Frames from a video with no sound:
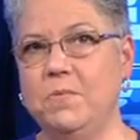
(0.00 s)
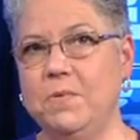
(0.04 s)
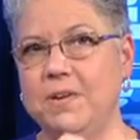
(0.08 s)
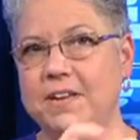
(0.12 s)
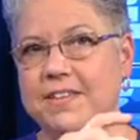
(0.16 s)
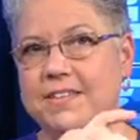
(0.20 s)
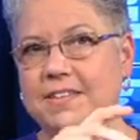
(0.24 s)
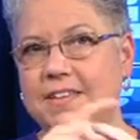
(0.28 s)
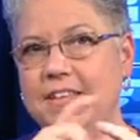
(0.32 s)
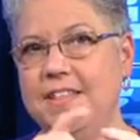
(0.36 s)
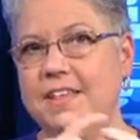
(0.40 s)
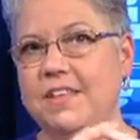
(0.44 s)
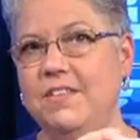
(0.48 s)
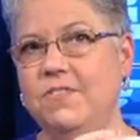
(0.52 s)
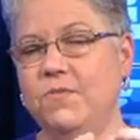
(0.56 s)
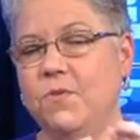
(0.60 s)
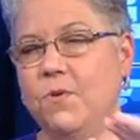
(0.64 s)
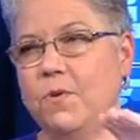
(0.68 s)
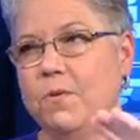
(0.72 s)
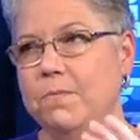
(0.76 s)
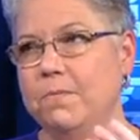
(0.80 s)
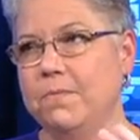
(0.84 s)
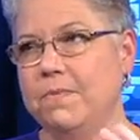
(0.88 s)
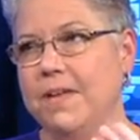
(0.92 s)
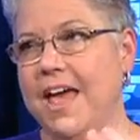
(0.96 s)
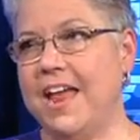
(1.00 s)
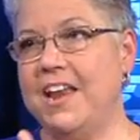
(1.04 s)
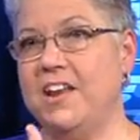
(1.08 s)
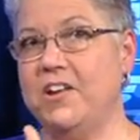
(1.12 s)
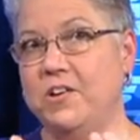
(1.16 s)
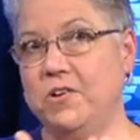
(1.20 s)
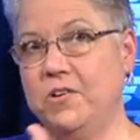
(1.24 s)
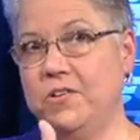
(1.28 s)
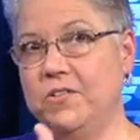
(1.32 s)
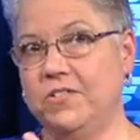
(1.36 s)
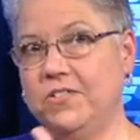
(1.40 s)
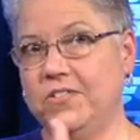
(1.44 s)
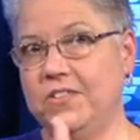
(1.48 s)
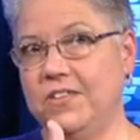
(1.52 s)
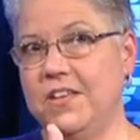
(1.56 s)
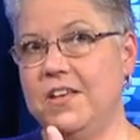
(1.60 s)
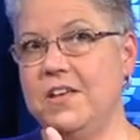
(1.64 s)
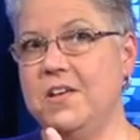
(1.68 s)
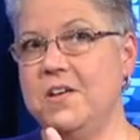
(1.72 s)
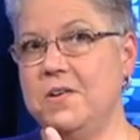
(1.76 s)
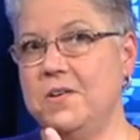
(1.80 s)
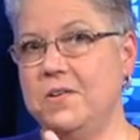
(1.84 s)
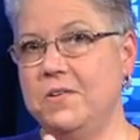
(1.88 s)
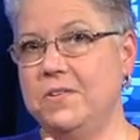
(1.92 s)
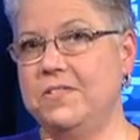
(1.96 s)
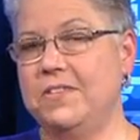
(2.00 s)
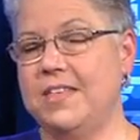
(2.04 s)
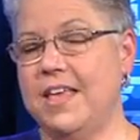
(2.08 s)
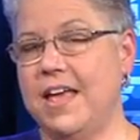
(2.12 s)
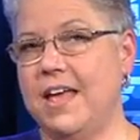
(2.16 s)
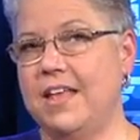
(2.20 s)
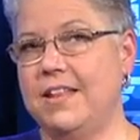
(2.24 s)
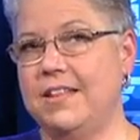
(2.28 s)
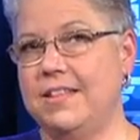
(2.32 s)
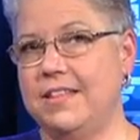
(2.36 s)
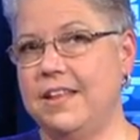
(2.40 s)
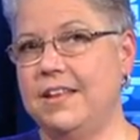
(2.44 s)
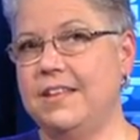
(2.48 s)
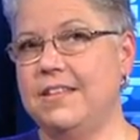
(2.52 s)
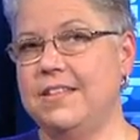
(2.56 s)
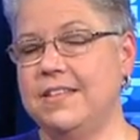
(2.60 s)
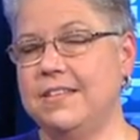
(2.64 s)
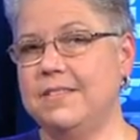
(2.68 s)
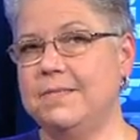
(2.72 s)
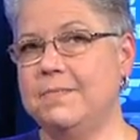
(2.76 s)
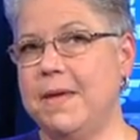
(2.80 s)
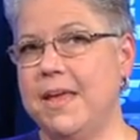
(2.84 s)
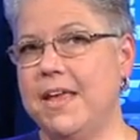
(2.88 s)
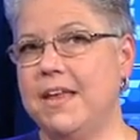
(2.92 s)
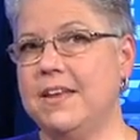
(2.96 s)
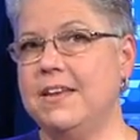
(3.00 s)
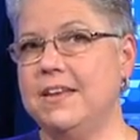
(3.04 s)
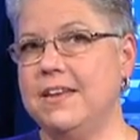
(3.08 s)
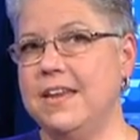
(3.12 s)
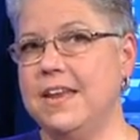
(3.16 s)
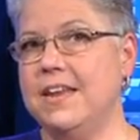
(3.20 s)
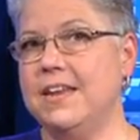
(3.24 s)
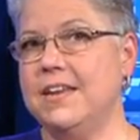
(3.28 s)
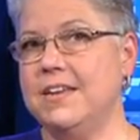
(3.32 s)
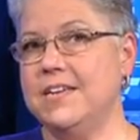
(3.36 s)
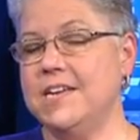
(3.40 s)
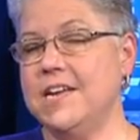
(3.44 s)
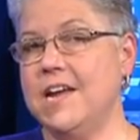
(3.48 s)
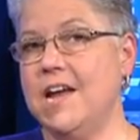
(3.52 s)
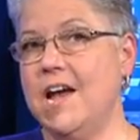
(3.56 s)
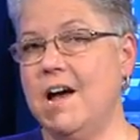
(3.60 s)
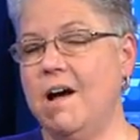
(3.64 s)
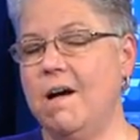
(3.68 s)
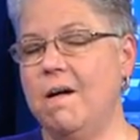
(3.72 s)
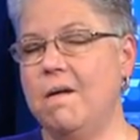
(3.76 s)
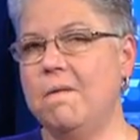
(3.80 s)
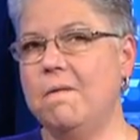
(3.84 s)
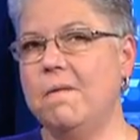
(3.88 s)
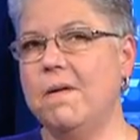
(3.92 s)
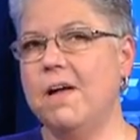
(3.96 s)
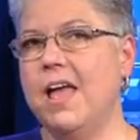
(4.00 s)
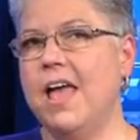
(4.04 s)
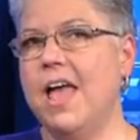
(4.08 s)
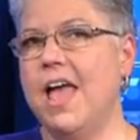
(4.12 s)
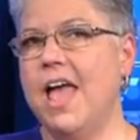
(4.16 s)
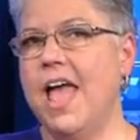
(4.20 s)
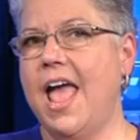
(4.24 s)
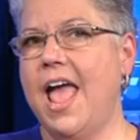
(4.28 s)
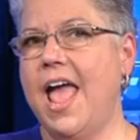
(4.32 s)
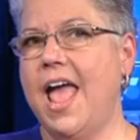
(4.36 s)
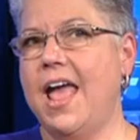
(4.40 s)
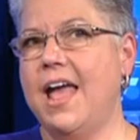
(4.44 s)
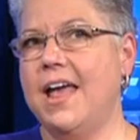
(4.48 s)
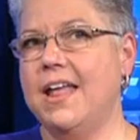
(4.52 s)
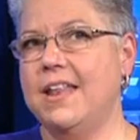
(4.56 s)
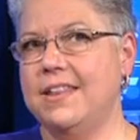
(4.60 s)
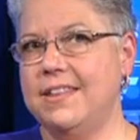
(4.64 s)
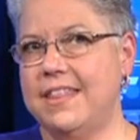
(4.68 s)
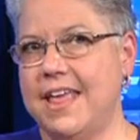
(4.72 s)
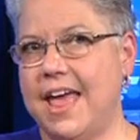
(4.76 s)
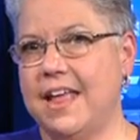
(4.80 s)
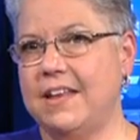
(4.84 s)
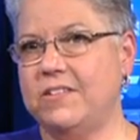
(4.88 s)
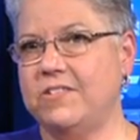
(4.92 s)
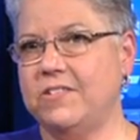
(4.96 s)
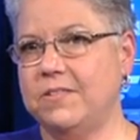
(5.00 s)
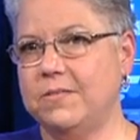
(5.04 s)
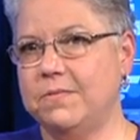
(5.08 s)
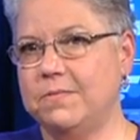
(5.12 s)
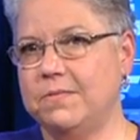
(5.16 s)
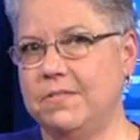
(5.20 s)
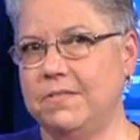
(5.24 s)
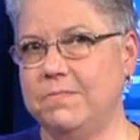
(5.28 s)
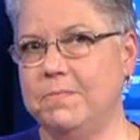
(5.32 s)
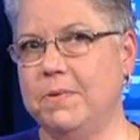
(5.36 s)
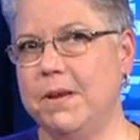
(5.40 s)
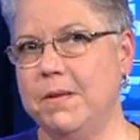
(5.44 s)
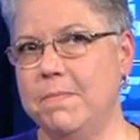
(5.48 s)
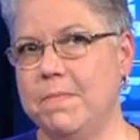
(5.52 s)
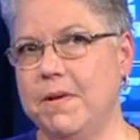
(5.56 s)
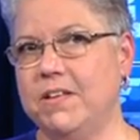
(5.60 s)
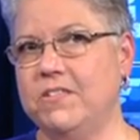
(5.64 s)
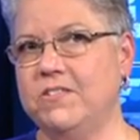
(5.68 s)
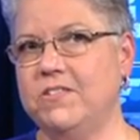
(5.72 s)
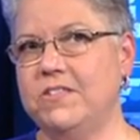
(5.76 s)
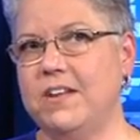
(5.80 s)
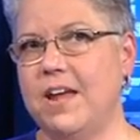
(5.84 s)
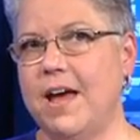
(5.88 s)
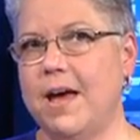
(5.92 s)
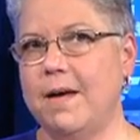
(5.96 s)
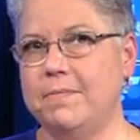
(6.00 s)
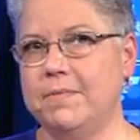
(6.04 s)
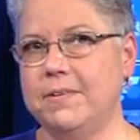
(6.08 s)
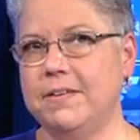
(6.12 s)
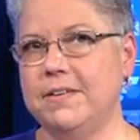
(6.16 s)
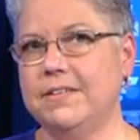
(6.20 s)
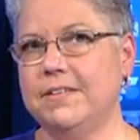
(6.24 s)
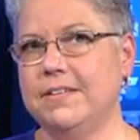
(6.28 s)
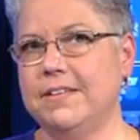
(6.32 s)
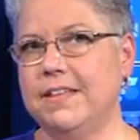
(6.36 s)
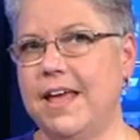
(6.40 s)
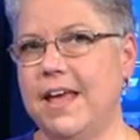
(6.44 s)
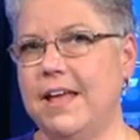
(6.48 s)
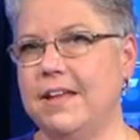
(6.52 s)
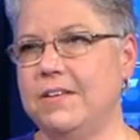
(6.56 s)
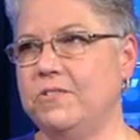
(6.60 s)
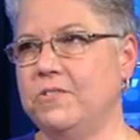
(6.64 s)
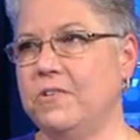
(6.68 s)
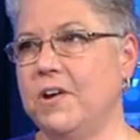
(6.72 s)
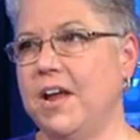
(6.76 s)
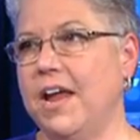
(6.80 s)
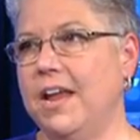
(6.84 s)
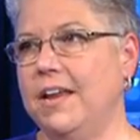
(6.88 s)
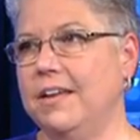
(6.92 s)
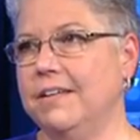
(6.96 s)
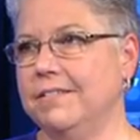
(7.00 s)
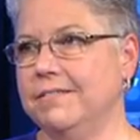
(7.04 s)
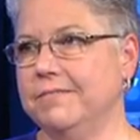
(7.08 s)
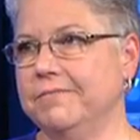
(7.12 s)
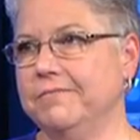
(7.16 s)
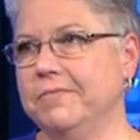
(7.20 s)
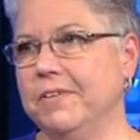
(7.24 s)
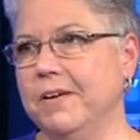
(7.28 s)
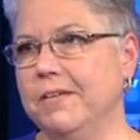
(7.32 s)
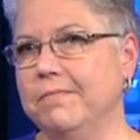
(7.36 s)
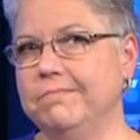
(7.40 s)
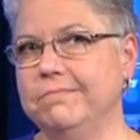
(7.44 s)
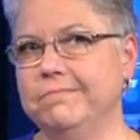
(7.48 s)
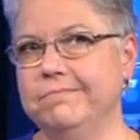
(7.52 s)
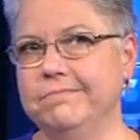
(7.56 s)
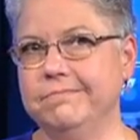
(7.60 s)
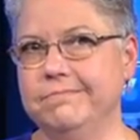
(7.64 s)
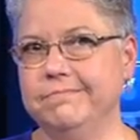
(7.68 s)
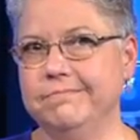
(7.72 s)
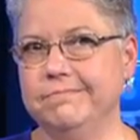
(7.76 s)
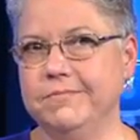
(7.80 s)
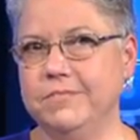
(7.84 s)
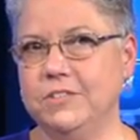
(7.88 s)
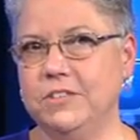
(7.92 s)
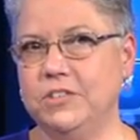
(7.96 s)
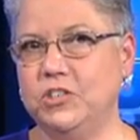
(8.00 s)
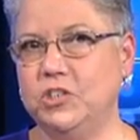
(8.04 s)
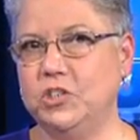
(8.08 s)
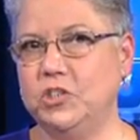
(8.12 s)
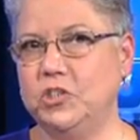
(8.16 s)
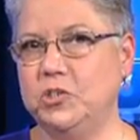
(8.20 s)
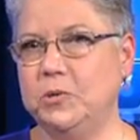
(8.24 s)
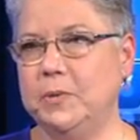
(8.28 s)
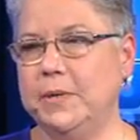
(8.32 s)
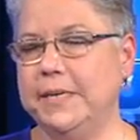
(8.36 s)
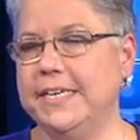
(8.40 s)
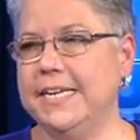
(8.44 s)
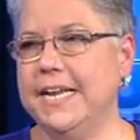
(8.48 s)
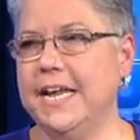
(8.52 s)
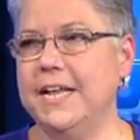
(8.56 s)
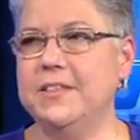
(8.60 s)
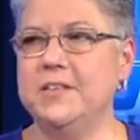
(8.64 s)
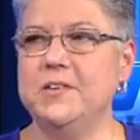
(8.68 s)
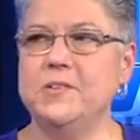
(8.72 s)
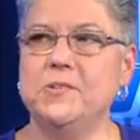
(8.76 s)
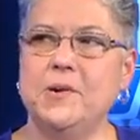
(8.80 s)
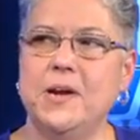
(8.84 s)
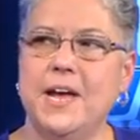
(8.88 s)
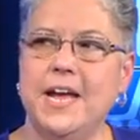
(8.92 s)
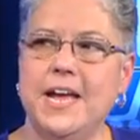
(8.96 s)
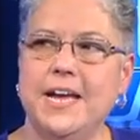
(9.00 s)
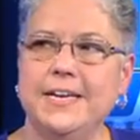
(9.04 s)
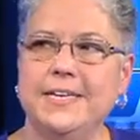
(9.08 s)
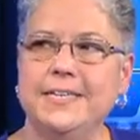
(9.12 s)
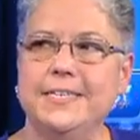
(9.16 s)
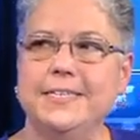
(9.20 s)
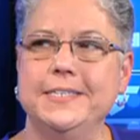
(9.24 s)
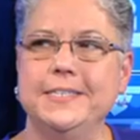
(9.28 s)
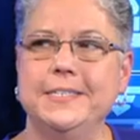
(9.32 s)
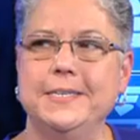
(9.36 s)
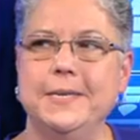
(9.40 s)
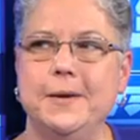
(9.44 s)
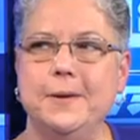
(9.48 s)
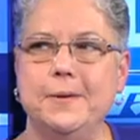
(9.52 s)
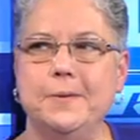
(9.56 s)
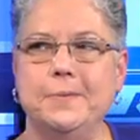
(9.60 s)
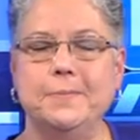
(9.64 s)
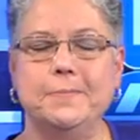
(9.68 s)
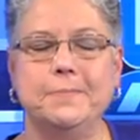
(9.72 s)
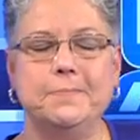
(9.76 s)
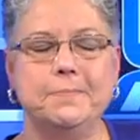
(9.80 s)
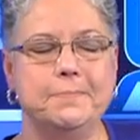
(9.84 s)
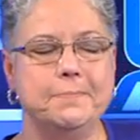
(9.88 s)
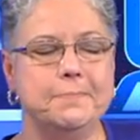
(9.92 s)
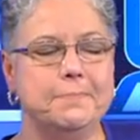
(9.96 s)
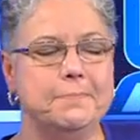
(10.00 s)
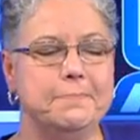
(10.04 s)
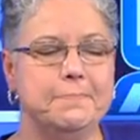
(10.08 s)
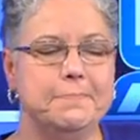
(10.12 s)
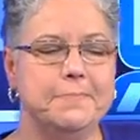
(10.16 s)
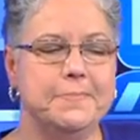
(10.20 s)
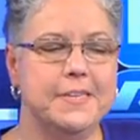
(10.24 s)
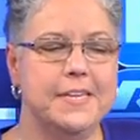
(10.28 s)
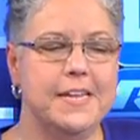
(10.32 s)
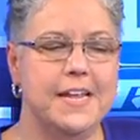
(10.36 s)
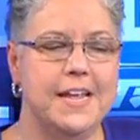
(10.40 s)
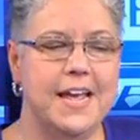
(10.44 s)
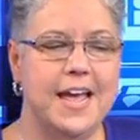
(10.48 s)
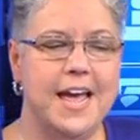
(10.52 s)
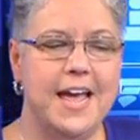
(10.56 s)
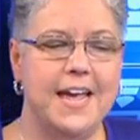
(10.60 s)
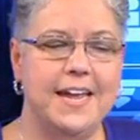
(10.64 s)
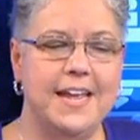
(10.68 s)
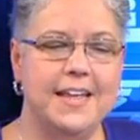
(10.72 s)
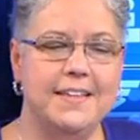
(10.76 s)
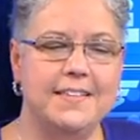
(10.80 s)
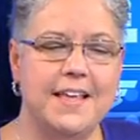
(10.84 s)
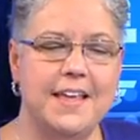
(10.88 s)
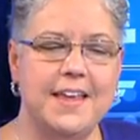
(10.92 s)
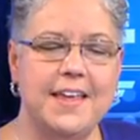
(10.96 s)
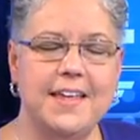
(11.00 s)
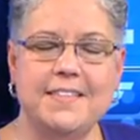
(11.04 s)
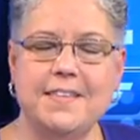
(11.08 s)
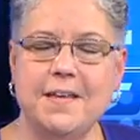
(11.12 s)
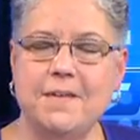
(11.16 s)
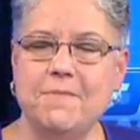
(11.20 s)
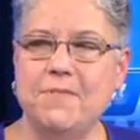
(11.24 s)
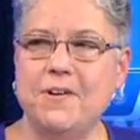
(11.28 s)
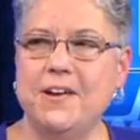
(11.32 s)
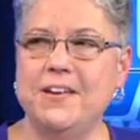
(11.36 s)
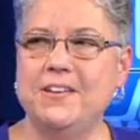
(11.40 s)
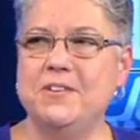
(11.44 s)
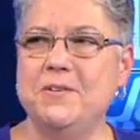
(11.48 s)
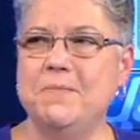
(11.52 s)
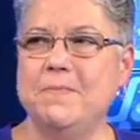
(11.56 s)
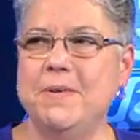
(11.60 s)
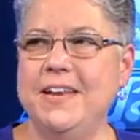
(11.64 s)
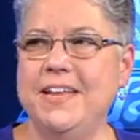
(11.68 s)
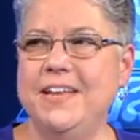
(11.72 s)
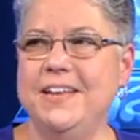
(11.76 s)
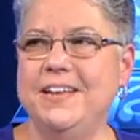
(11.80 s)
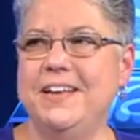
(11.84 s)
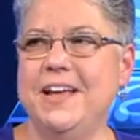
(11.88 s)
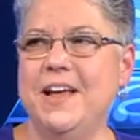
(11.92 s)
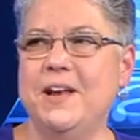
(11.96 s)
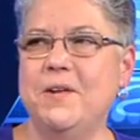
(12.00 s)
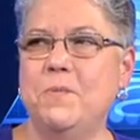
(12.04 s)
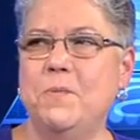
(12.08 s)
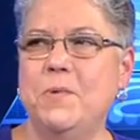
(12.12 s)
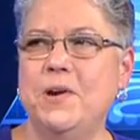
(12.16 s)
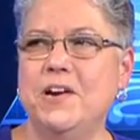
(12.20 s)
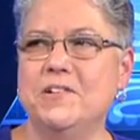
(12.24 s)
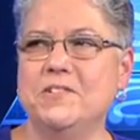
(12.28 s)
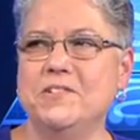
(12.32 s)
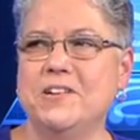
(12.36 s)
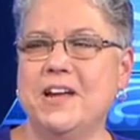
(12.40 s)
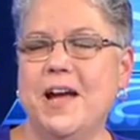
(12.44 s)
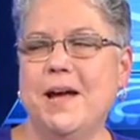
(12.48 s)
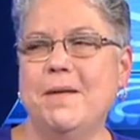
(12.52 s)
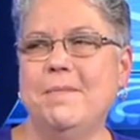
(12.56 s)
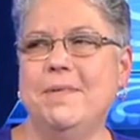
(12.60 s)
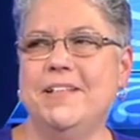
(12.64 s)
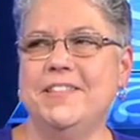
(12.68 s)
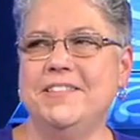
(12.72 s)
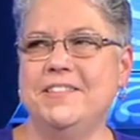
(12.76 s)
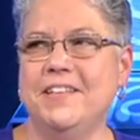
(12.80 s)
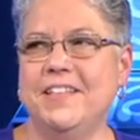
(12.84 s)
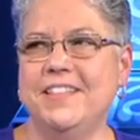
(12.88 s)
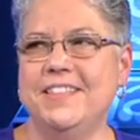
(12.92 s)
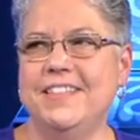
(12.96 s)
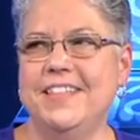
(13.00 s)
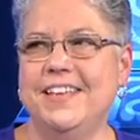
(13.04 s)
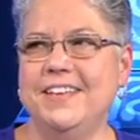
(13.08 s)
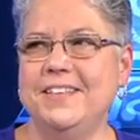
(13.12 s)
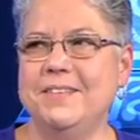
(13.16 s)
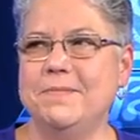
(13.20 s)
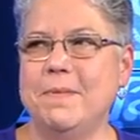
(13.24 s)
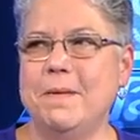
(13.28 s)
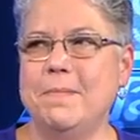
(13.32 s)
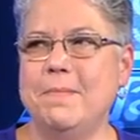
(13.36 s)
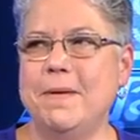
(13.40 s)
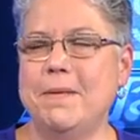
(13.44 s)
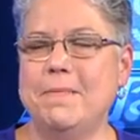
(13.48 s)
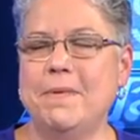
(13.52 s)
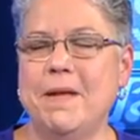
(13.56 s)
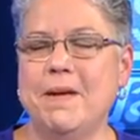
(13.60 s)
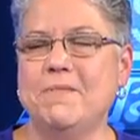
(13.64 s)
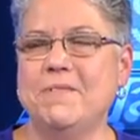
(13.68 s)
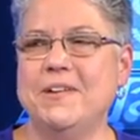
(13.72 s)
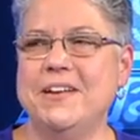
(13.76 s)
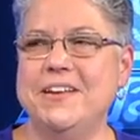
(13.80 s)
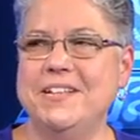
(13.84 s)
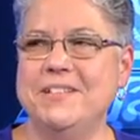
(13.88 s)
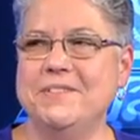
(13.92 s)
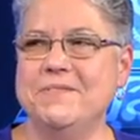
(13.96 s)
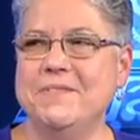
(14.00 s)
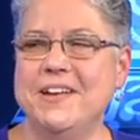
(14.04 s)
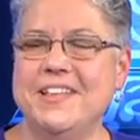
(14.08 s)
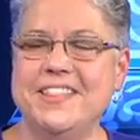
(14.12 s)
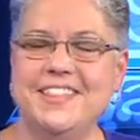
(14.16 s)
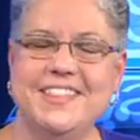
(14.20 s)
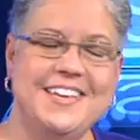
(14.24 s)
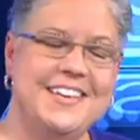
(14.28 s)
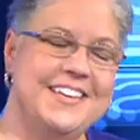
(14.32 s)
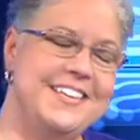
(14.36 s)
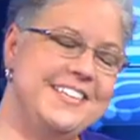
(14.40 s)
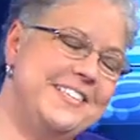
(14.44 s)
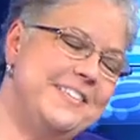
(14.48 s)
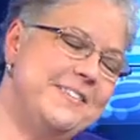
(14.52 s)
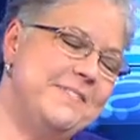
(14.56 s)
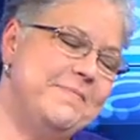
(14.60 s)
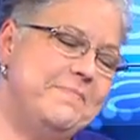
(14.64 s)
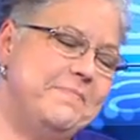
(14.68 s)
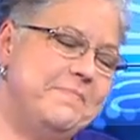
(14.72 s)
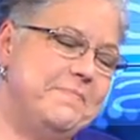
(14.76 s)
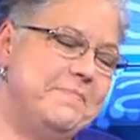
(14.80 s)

You want to see these four editors who said that this man needed to go. And that just pretty much stopped that train from choo-chooing down the track. So I guess, I guess I've read too many kind of weird comments on things. Maybe I'm not reading the right things.